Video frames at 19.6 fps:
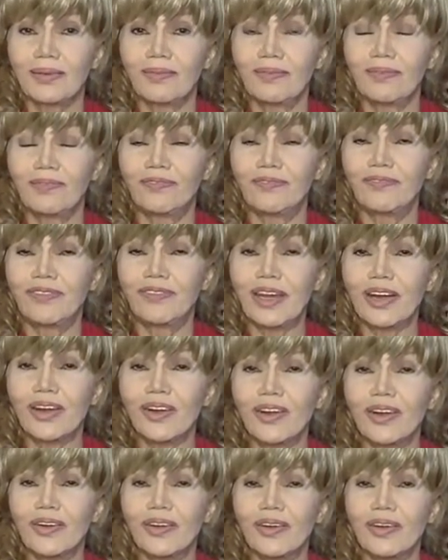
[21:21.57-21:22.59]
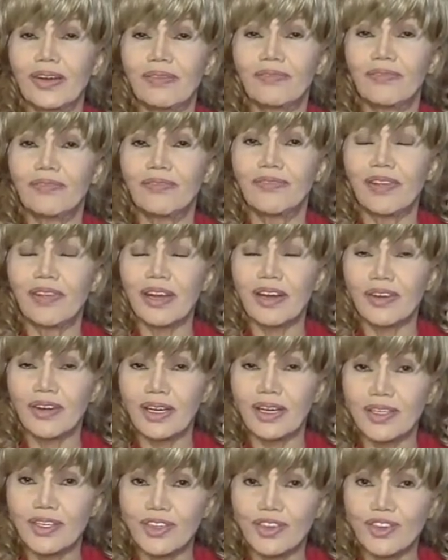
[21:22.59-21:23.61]
very, very
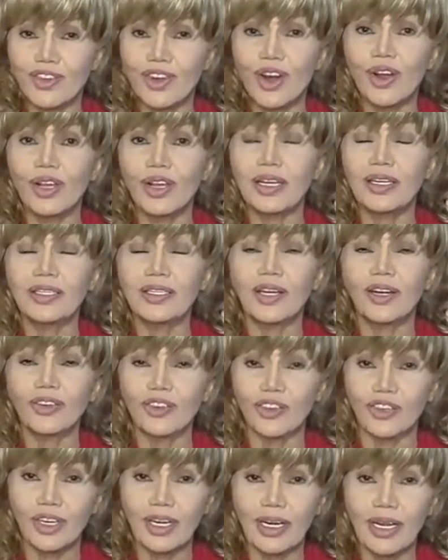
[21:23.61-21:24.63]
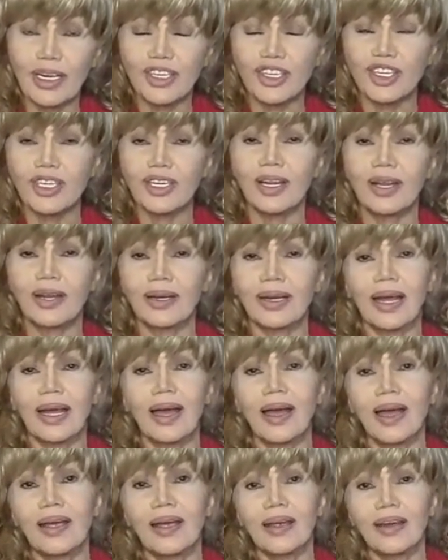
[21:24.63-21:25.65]
strong indoctrination on
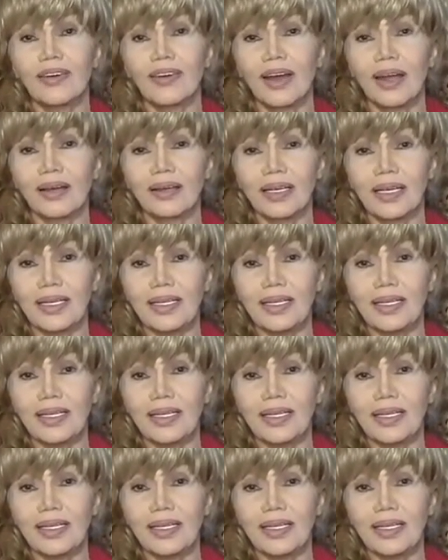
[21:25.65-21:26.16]
hierarchy.